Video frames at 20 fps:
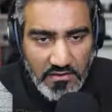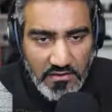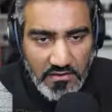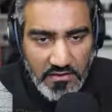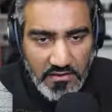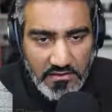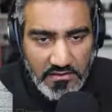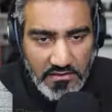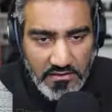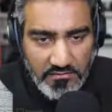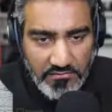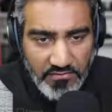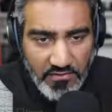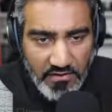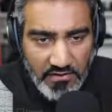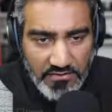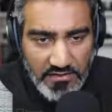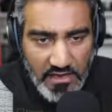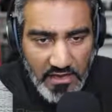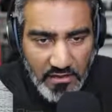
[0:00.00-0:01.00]
Default
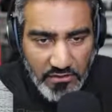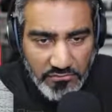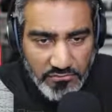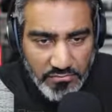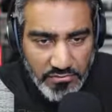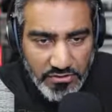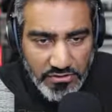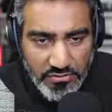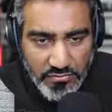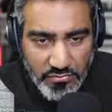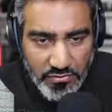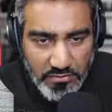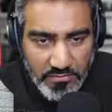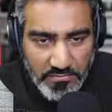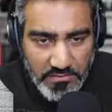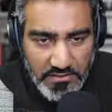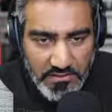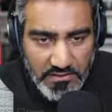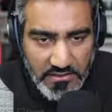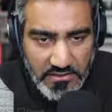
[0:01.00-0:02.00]
output will
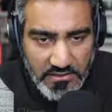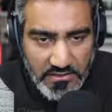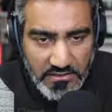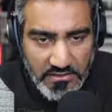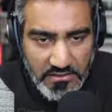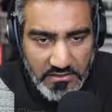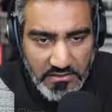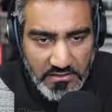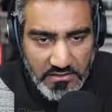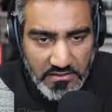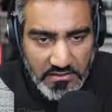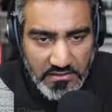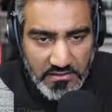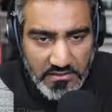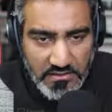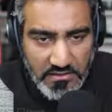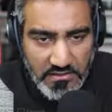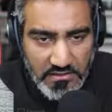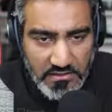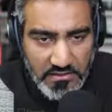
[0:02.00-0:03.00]
be,
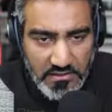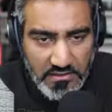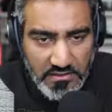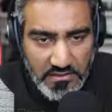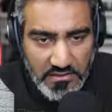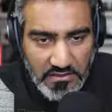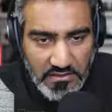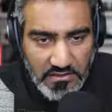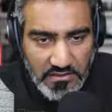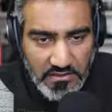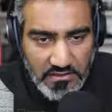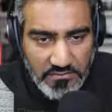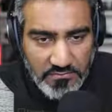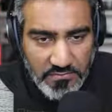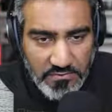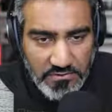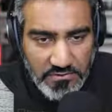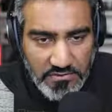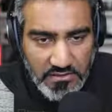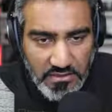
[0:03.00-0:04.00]
let's
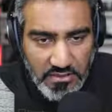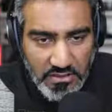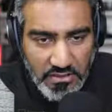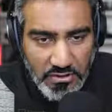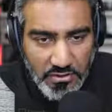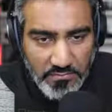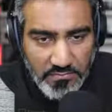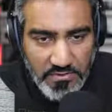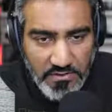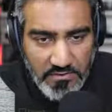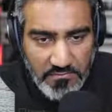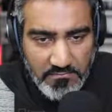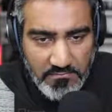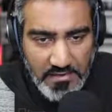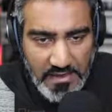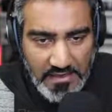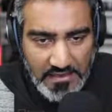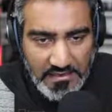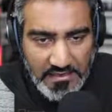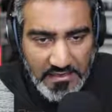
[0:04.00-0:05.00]
put loop
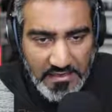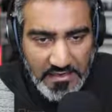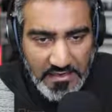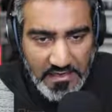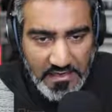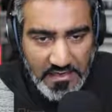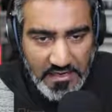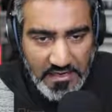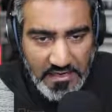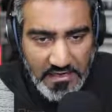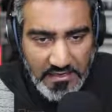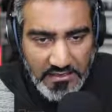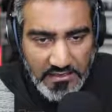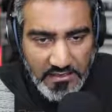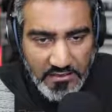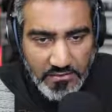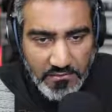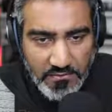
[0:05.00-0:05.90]
back audio.